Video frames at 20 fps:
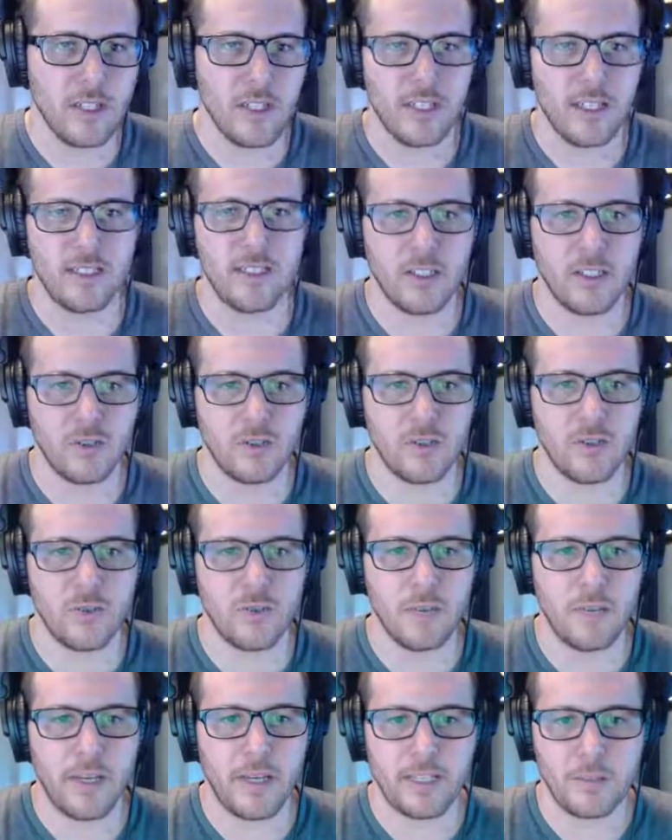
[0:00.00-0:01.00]
it tells you
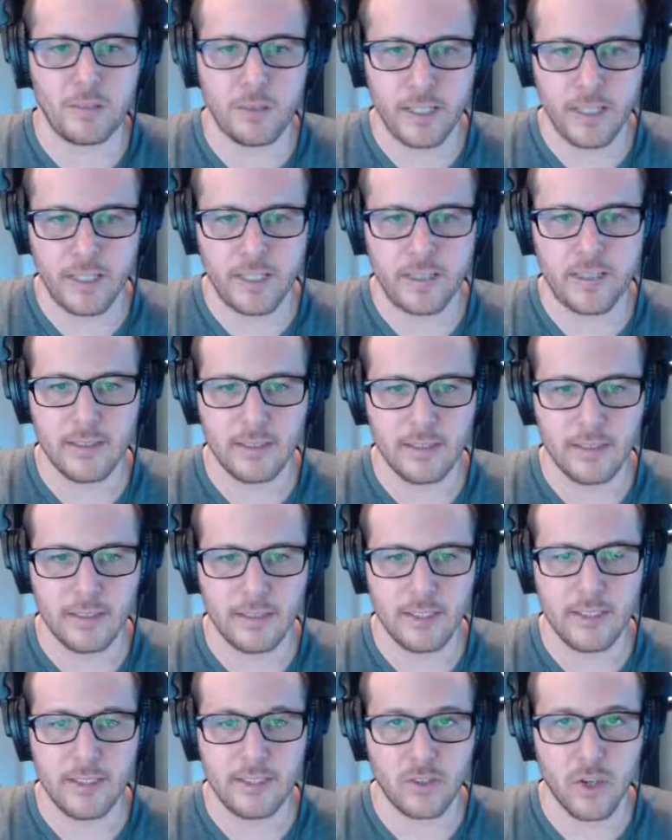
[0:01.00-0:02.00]
the best price
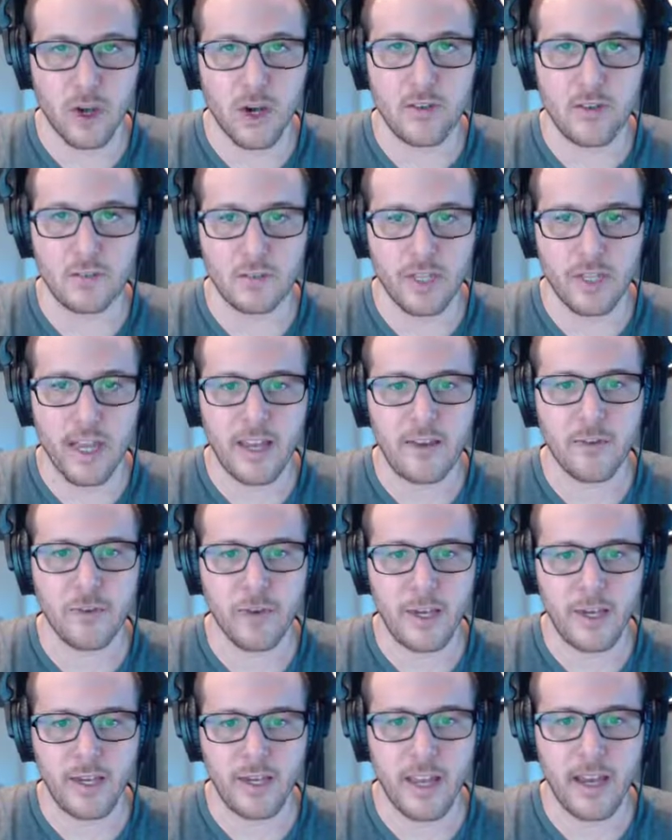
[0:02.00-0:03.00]
that it's offered at
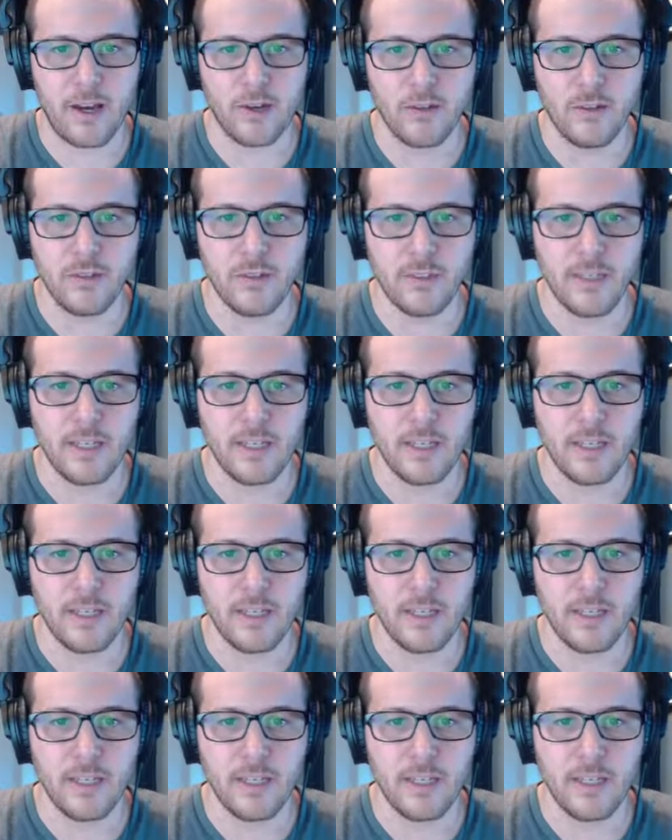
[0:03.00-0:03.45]
right now.